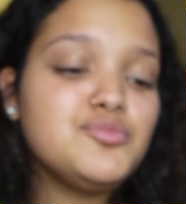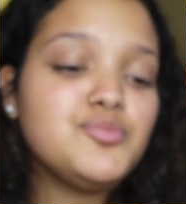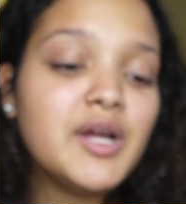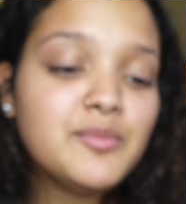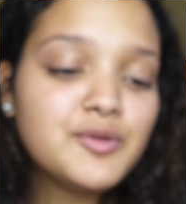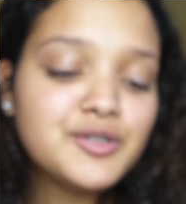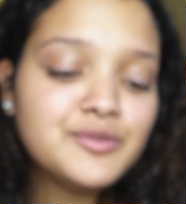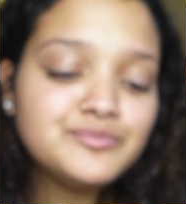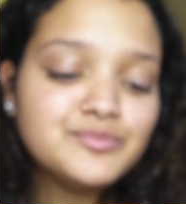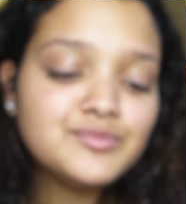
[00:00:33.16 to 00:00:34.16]
primer
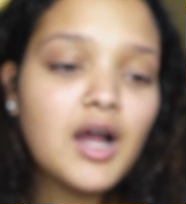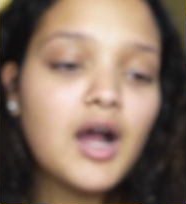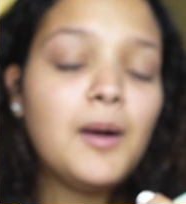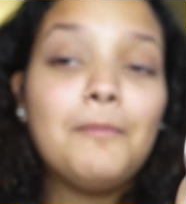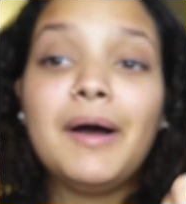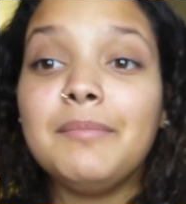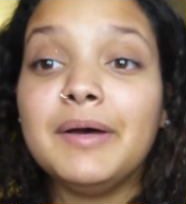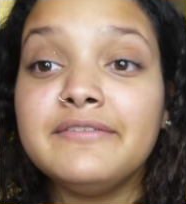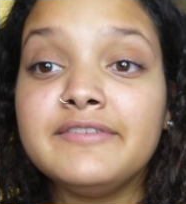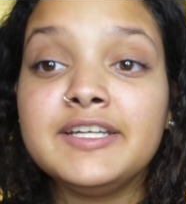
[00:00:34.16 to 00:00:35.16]
by
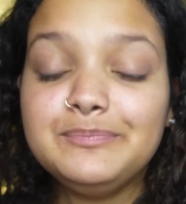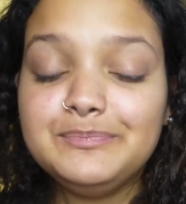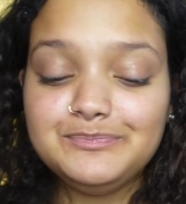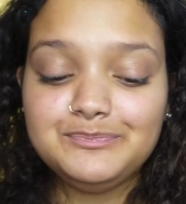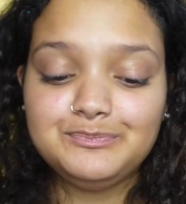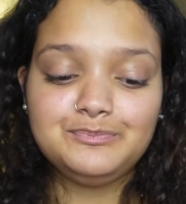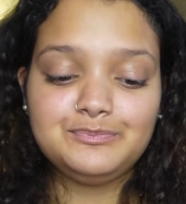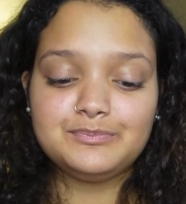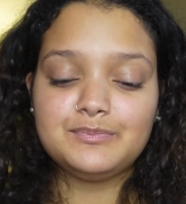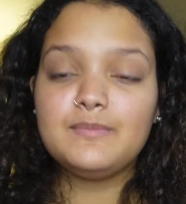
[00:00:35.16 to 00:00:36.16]
Benefit.
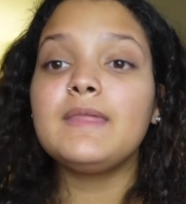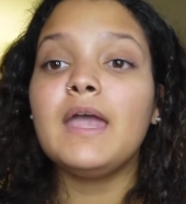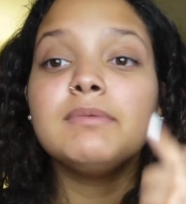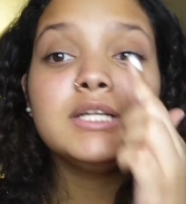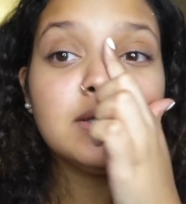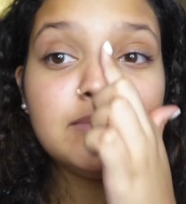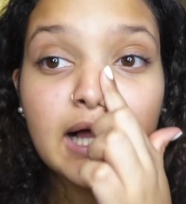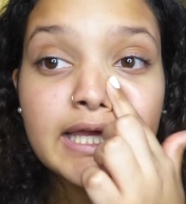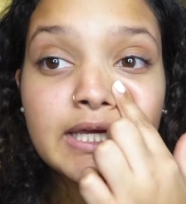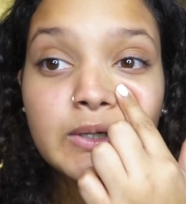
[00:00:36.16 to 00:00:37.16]
I'm gonna apply
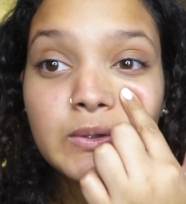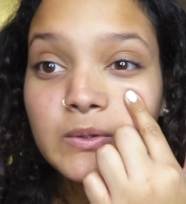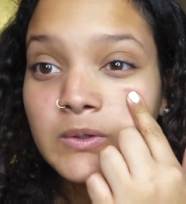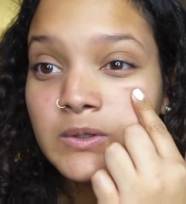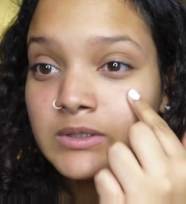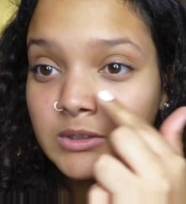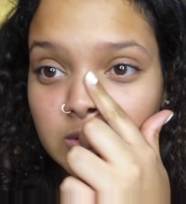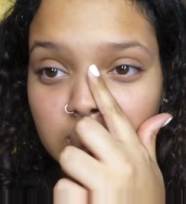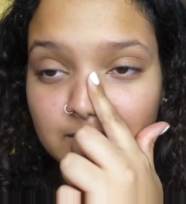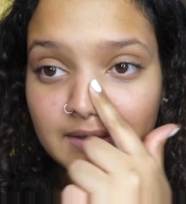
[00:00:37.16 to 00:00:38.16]
it all
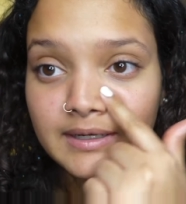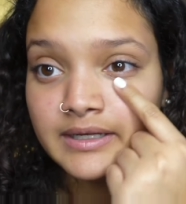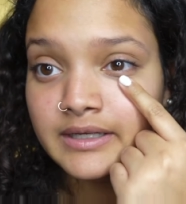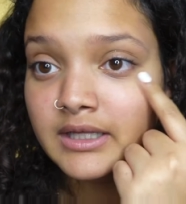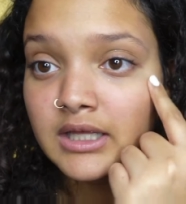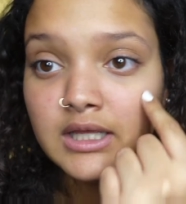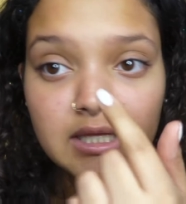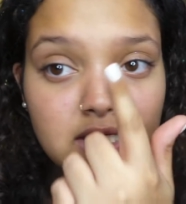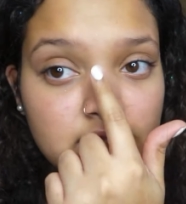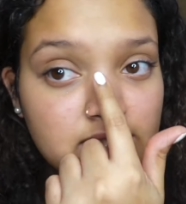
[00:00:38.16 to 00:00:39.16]
along my
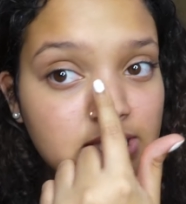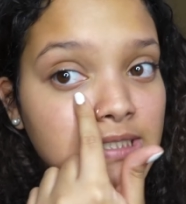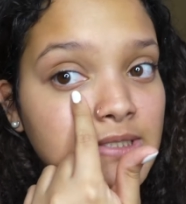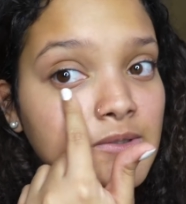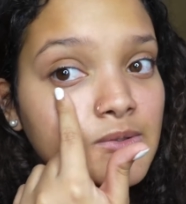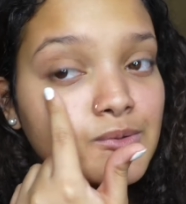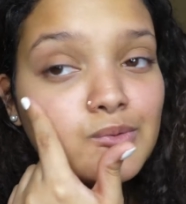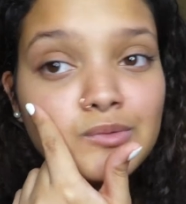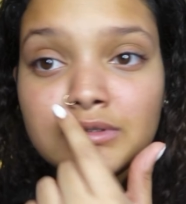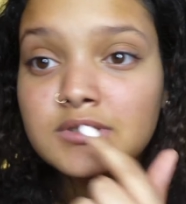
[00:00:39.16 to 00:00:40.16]

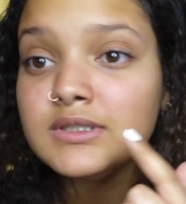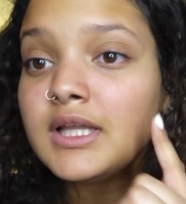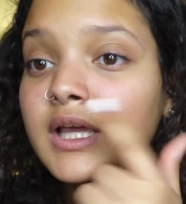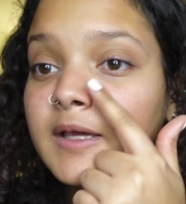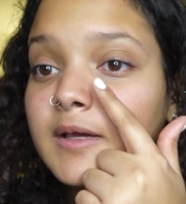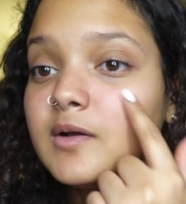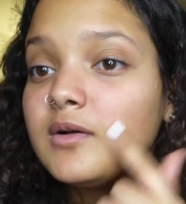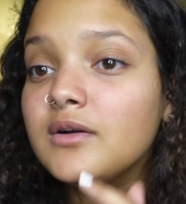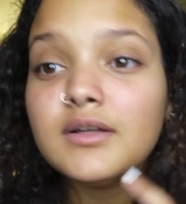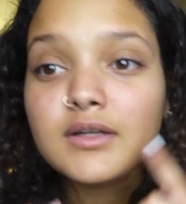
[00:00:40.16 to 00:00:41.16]
T-zone,
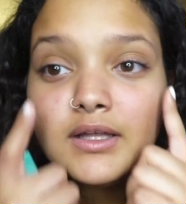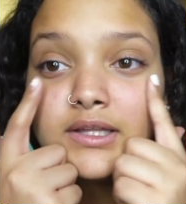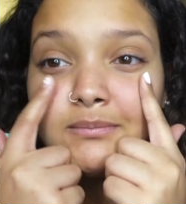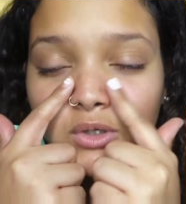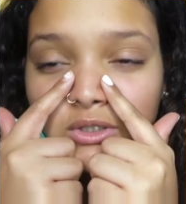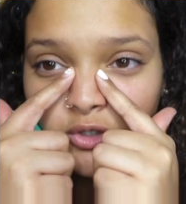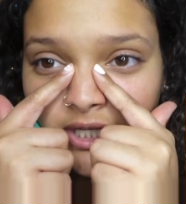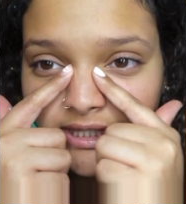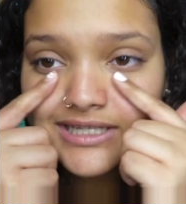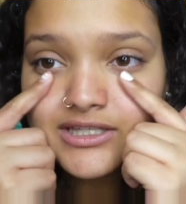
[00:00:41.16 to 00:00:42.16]
more so like
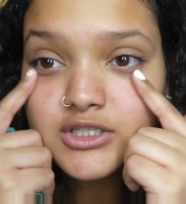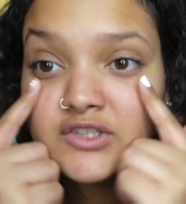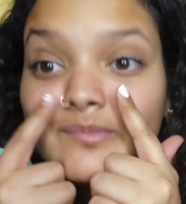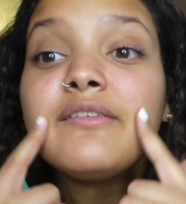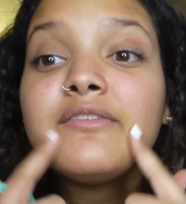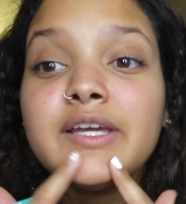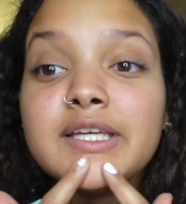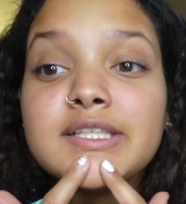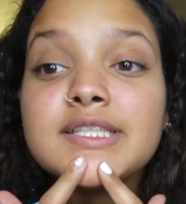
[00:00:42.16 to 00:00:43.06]
the center of my face.